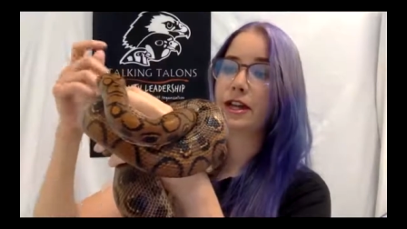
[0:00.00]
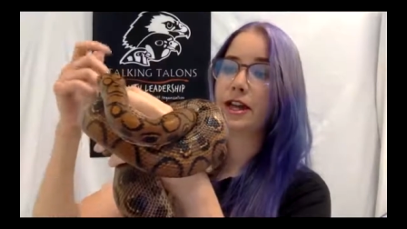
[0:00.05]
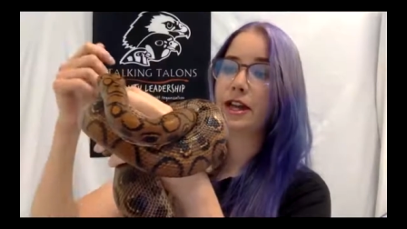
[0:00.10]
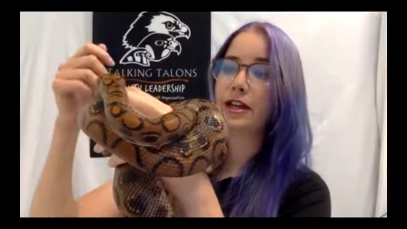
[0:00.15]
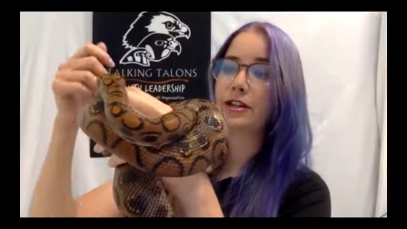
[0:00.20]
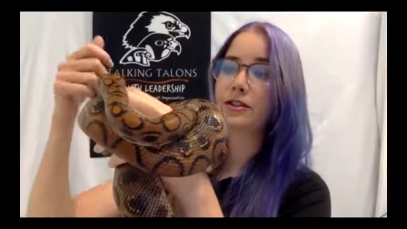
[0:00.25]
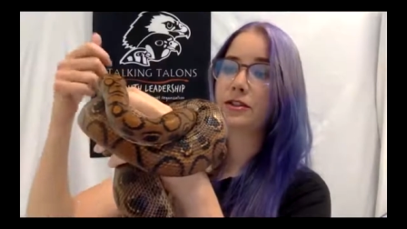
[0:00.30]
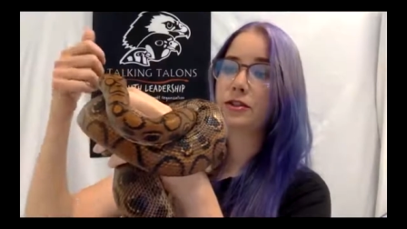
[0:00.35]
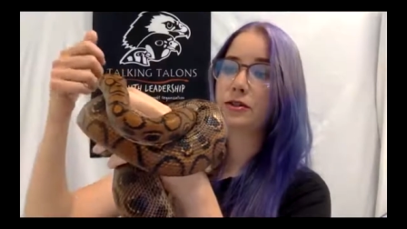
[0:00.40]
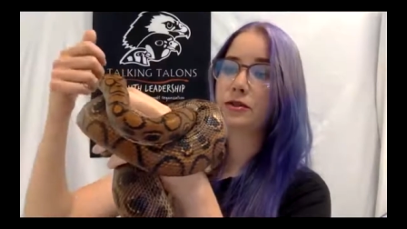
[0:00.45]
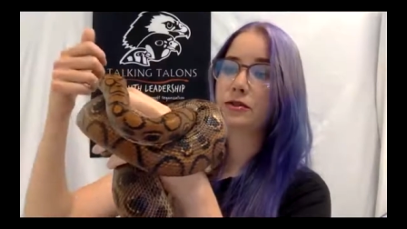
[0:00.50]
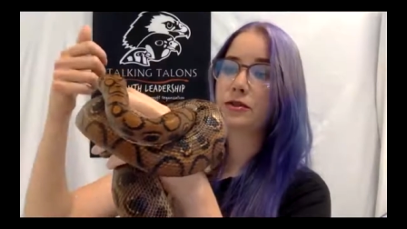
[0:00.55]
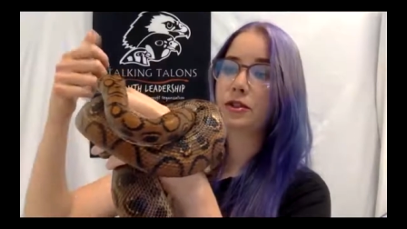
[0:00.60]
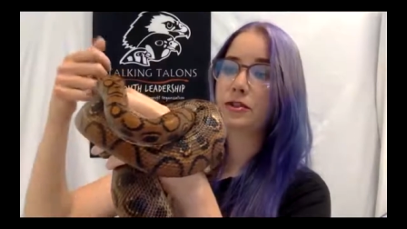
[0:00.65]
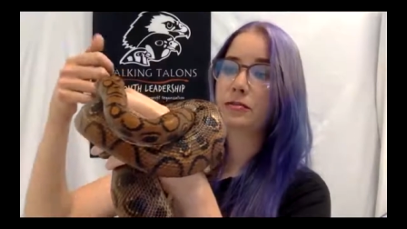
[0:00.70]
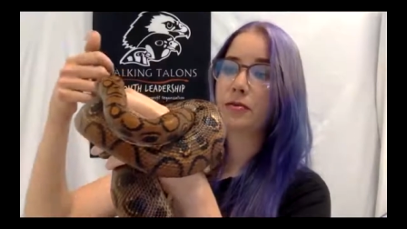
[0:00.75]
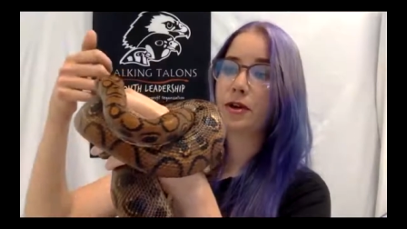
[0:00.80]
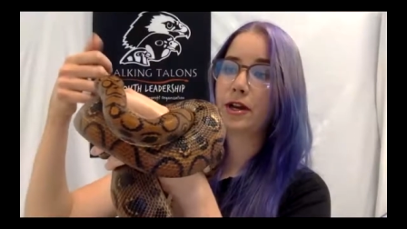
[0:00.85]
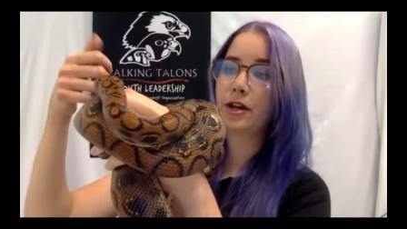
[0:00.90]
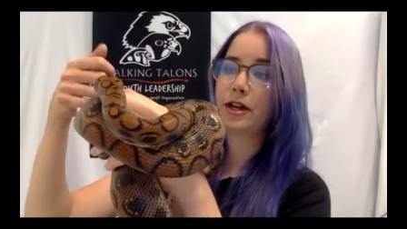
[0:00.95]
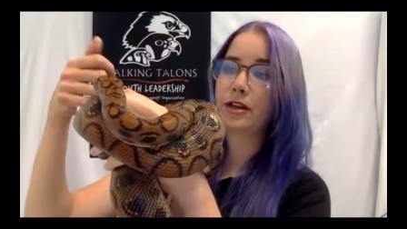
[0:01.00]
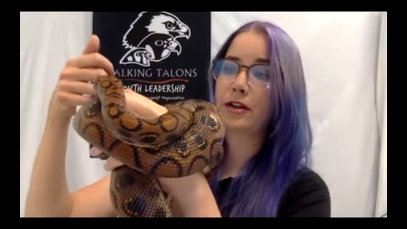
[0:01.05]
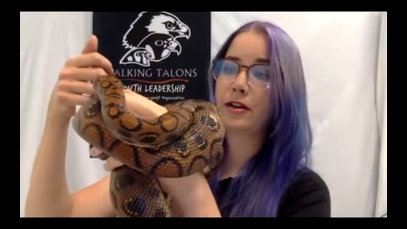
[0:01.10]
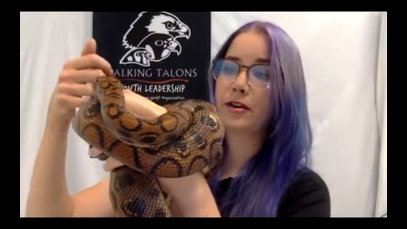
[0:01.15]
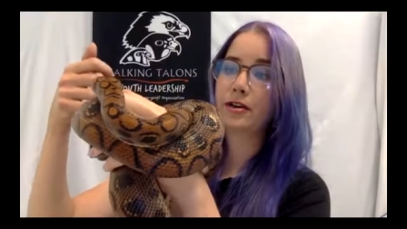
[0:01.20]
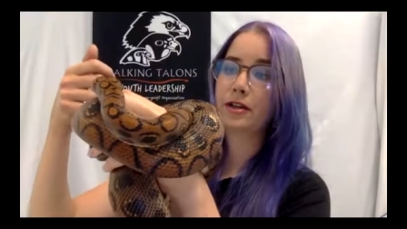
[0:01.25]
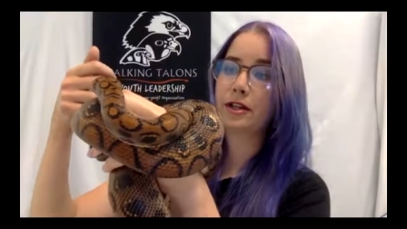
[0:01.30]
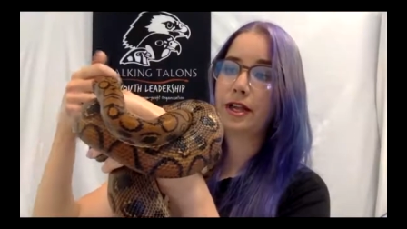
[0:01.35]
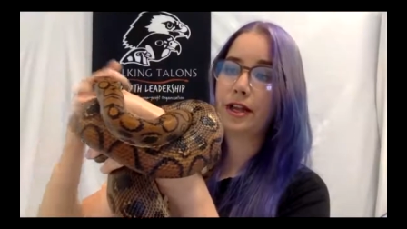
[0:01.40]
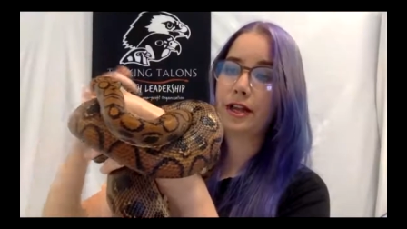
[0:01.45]
has to spray
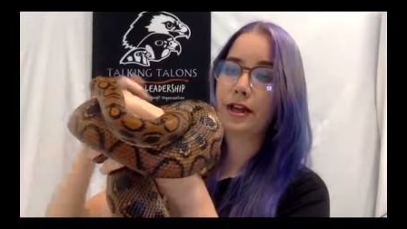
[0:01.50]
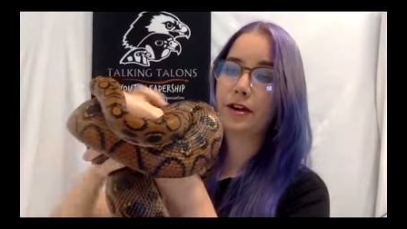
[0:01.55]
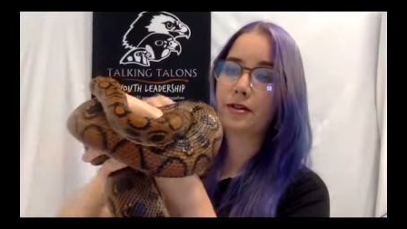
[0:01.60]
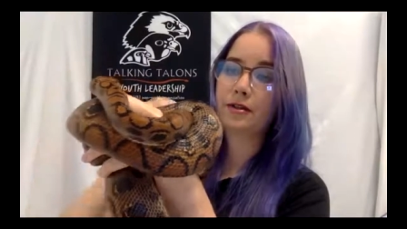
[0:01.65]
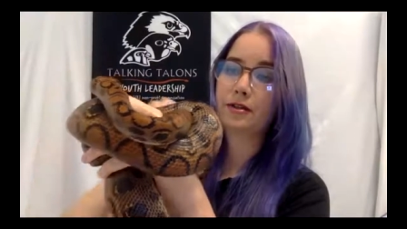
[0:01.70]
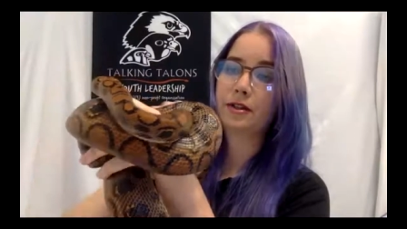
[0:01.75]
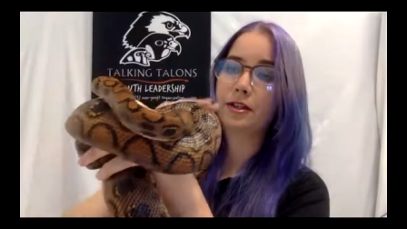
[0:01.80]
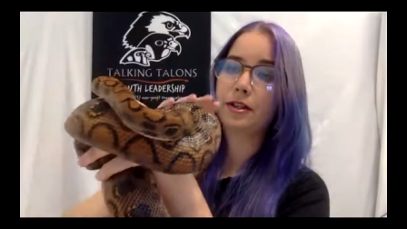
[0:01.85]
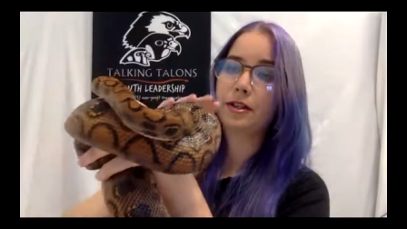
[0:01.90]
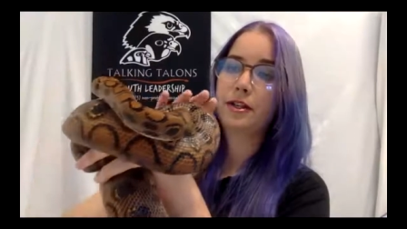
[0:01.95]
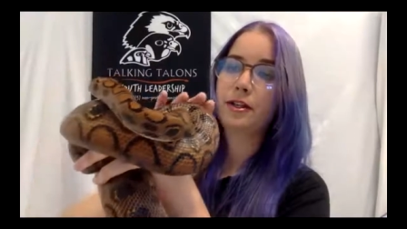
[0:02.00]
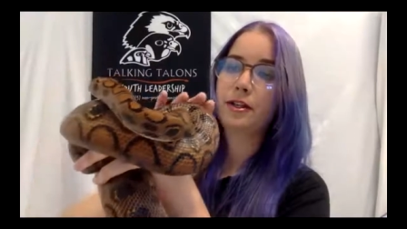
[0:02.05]
her down